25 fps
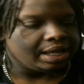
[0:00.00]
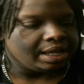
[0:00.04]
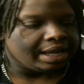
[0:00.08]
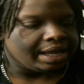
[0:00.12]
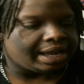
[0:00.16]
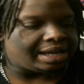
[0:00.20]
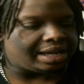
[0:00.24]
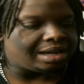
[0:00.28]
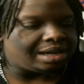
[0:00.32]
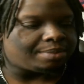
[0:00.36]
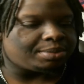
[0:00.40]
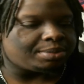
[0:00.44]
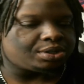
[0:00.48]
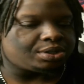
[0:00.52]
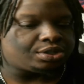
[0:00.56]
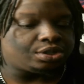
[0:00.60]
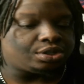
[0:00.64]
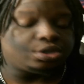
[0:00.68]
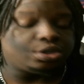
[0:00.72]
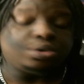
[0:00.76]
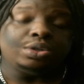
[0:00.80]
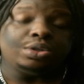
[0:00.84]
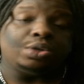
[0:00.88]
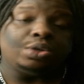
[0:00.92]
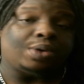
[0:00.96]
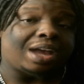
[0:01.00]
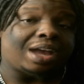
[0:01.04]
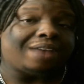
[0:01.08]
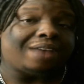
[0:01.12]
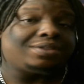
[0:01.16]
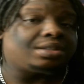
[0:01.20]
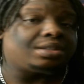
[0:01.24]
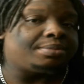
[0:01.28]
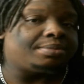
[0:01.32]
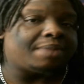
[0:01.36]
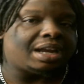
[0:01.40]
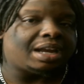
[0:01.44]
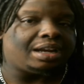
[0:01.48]
And number 2, you have
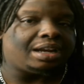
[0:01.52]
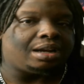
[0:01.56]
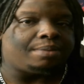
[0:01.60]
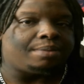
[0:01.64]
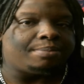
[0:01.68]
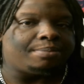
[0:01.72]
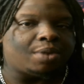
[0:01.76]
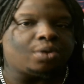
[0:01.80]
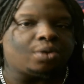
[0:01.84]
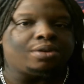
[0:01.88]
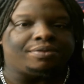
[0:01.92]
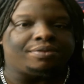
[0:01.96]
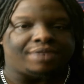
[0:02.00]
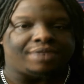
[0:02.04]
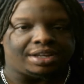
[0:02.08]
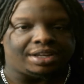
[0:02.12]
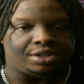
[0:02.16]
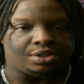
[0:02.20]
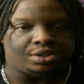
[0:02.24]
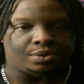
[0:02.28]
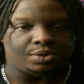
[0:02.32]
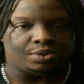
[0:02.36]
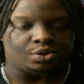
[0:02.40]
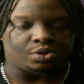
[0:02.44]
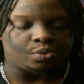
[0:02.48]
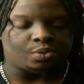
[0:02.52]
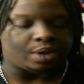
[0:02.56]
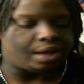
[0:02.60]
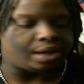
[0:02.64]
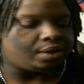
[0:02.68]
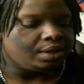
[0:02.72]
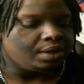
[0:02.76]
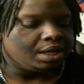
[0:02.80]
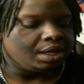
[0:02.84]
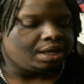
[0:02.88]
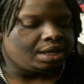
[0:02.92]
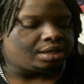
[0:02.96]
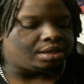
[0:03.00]
somebody to motivate you as well.
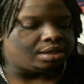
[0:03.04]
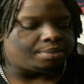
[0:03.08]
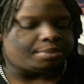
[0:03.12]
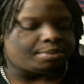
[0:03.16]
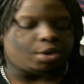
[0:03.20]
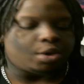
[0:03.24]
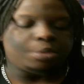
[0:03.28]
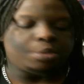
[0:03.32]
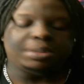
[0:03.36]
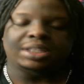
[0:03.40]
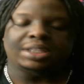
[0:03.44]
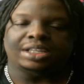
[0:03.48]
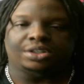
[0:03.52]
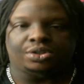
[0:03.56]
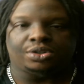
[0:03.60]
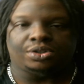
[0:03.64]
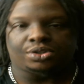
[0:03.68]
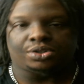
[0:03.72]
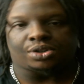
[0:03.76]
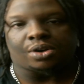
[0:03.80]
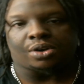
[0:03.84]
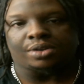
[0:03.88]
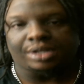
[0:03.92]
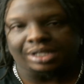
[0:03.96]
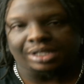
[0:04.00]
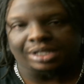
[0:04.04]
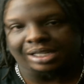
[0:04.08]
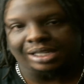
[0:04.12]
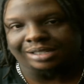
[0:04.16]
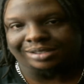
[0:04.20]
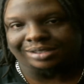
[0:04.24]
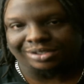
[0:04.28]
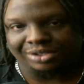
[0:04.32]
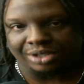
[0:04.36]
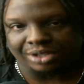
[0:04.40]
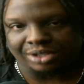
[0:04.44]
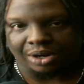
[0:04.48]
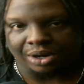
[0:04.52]
The moment that you start to get
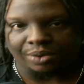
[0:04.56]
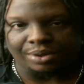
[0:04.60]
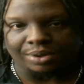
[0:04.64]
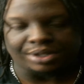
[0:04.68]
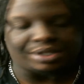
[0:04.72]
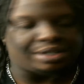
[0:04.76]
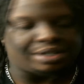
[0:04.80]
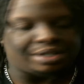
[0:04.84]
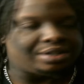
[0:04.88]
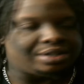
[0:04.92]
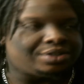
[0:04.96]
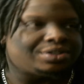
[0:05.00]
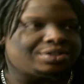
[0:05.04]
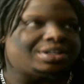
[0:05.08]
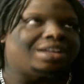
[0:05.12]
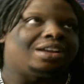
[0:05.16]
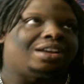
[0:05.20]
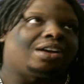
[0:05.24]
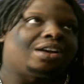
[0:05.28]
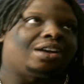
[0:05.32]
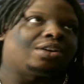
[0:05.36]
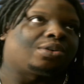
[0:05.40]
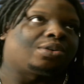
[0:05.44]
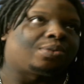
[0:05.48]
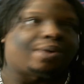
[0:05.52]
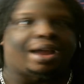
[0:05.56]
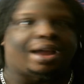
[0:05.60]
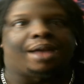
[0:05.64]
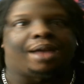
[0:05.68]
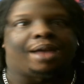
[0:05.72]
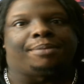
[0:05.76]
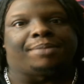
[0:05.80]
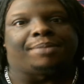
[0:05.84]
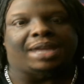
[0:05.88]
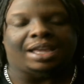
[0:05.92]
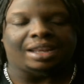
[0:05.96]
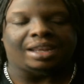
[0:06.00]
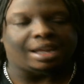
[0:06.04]
discouraged and you say, oh
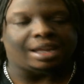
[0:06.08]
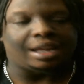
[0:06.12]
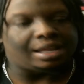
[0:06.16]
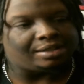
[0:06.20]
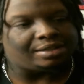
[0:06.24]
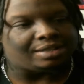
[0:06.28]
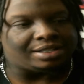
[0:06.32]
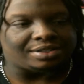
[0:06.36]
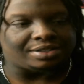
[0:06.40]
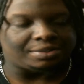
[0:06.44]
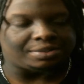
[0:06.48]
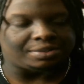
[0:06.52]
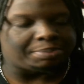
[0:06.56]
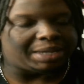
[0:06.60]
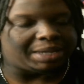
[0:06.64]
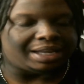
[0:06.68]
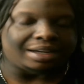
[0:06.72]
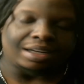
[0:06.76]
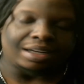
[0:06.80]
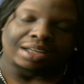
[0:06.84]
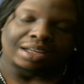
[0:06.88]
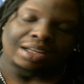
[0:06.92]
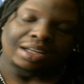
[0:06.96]
crap, man, it's been